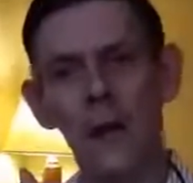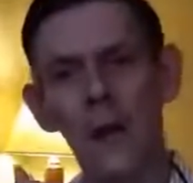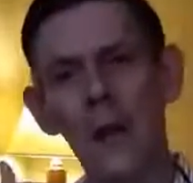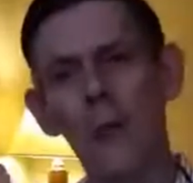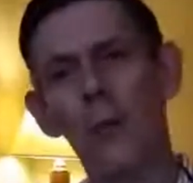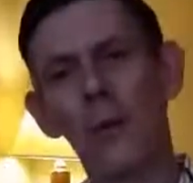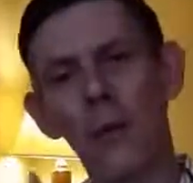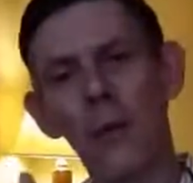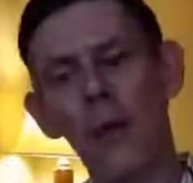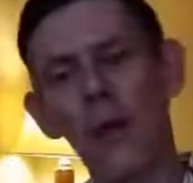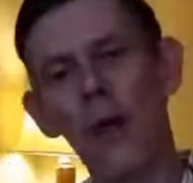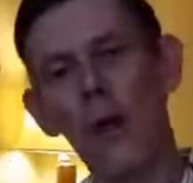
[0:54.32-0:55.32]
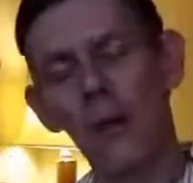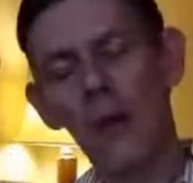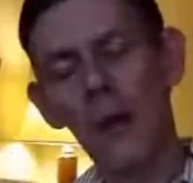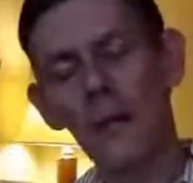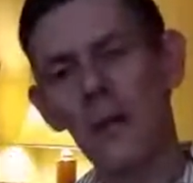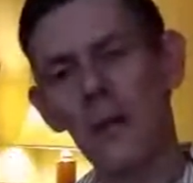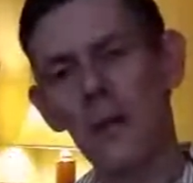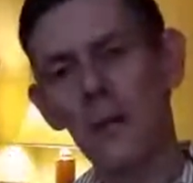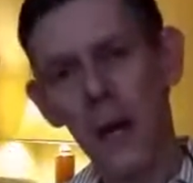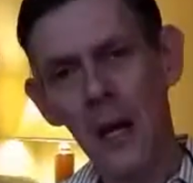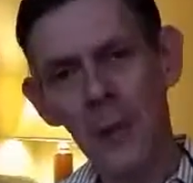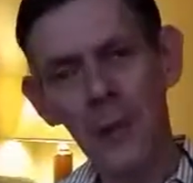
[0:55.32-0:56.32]
input on a regular basis. The
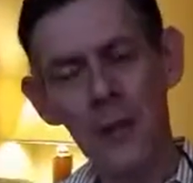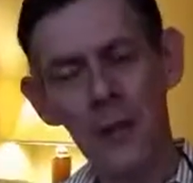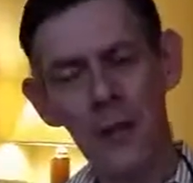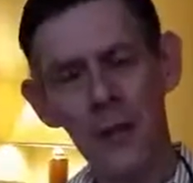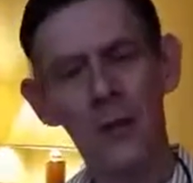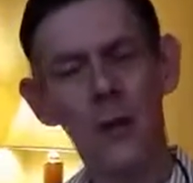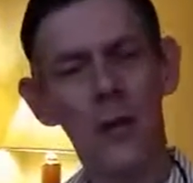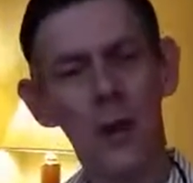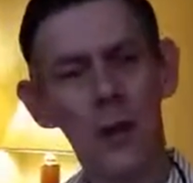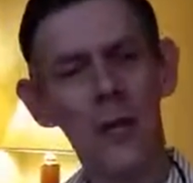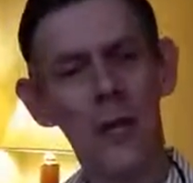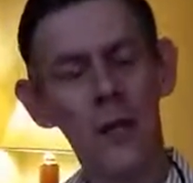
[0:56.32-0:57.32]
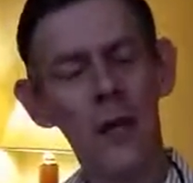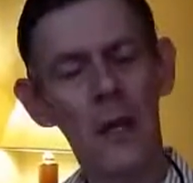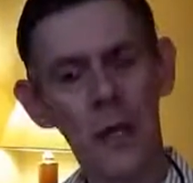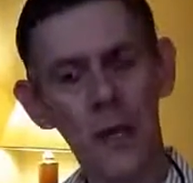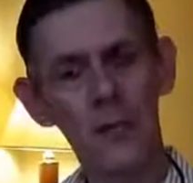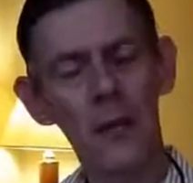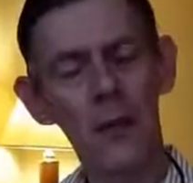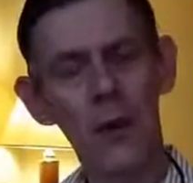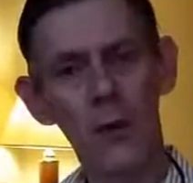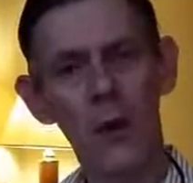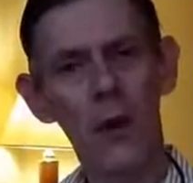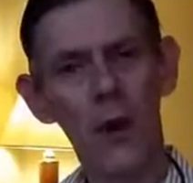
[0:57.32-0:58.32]
Bible says that God has given gifts to
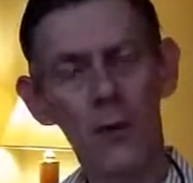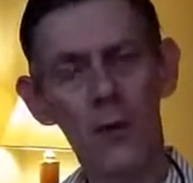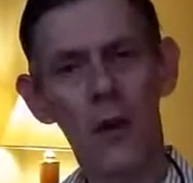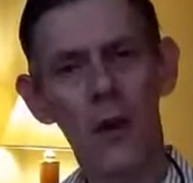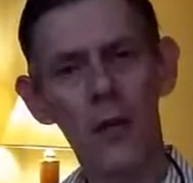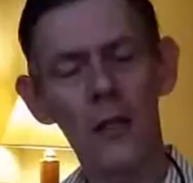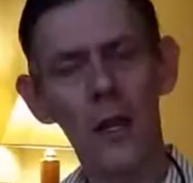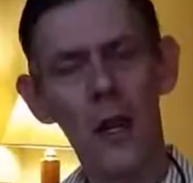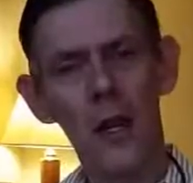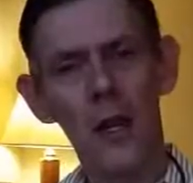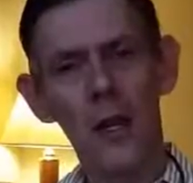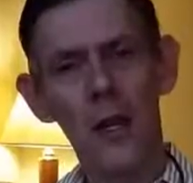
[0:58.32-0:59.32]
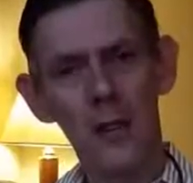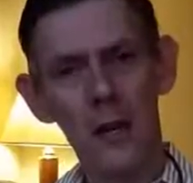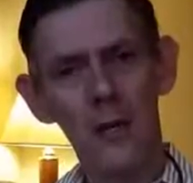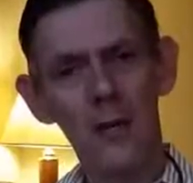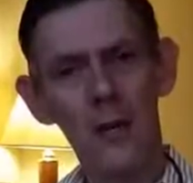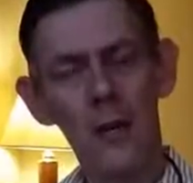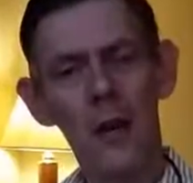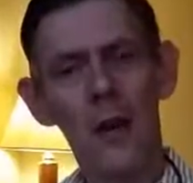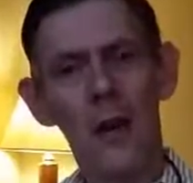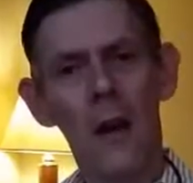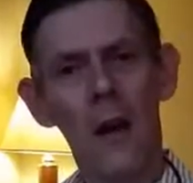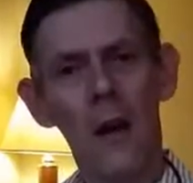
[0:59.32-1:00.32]
the body of Christ. He's given
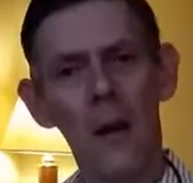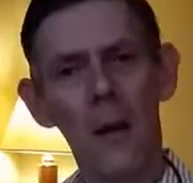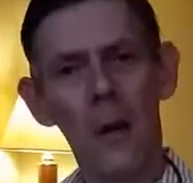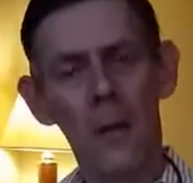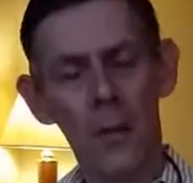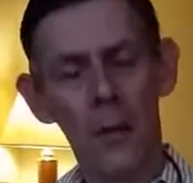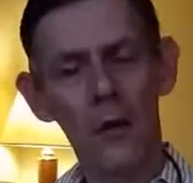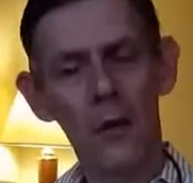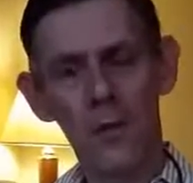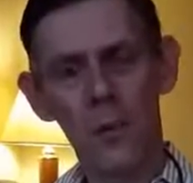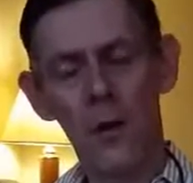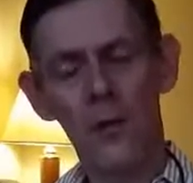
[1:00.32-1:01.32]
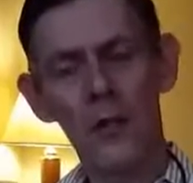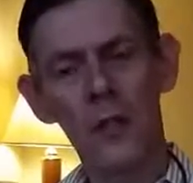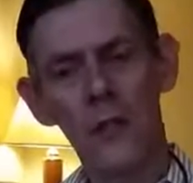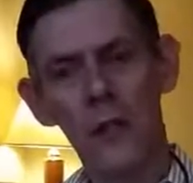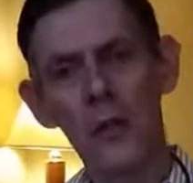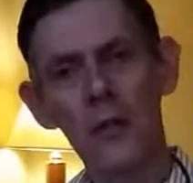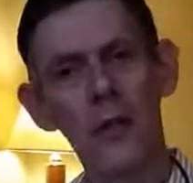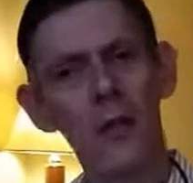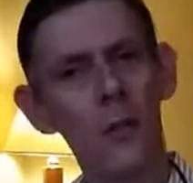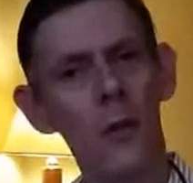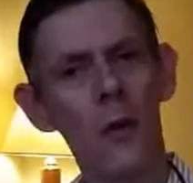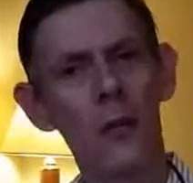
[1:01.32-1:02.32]
apostles, prophets,
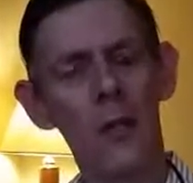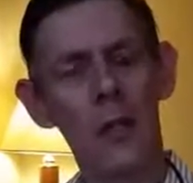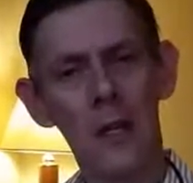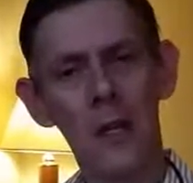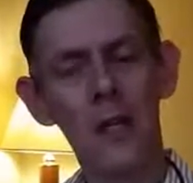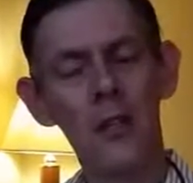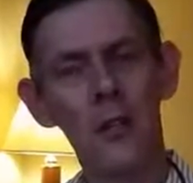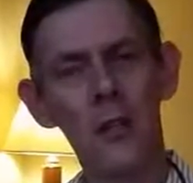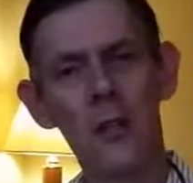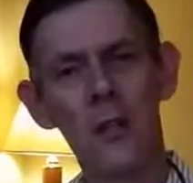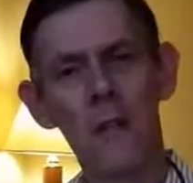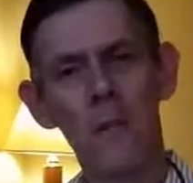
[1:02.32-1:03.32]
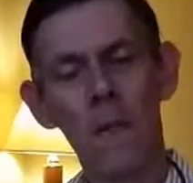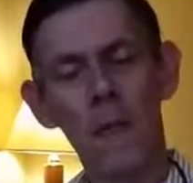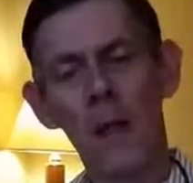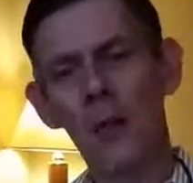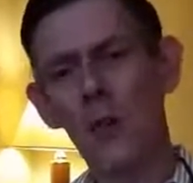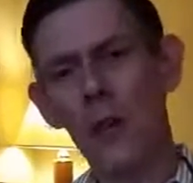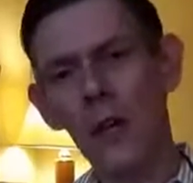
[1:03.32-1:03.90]
evangelists, pastors, and teachers to